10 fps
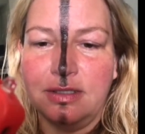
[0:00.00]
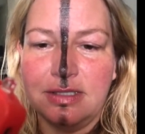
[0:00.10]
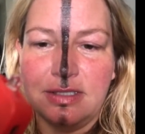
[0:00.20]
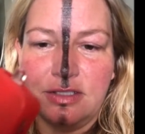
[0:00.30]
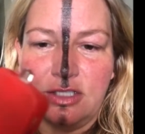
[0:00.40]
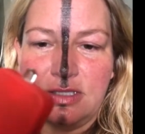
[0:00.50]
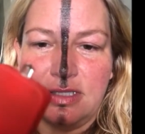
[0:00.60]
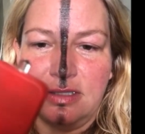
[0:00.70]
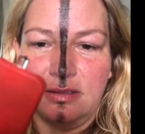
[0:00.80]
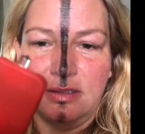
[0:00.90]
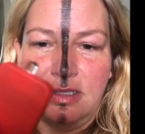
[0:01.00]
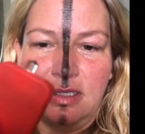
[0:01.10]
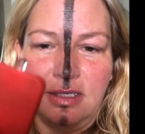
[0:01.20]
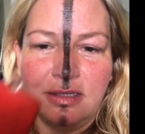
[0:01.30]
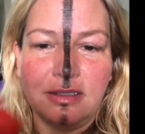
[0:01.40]
This is just the
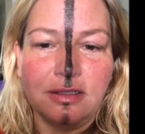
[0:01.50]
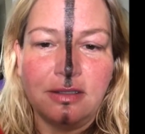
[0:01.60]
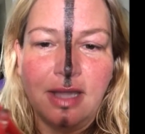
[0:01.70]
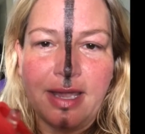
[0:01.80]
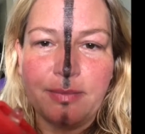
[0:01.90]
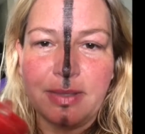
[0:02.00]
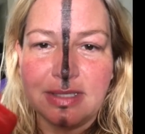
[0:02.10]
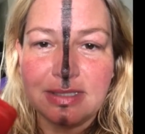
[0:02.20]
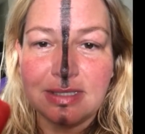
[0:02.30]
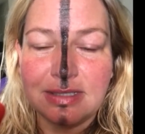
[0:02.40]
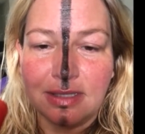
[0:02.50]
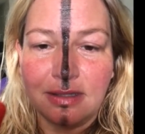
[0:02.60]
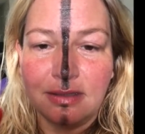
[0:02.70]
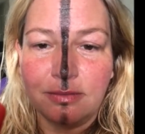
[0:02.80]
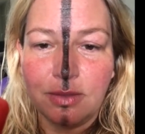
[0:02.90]
little light piece that's
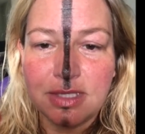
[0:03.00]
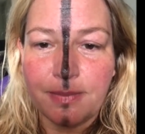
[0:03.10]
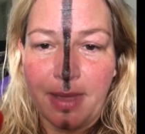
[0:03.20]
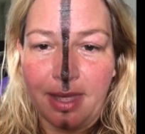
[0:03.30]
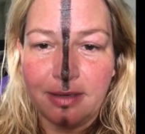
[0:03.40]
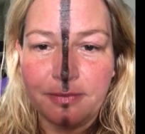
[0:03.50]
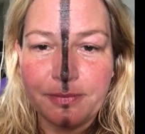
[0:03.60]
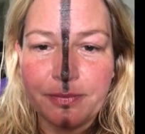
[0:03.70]
in the wristband.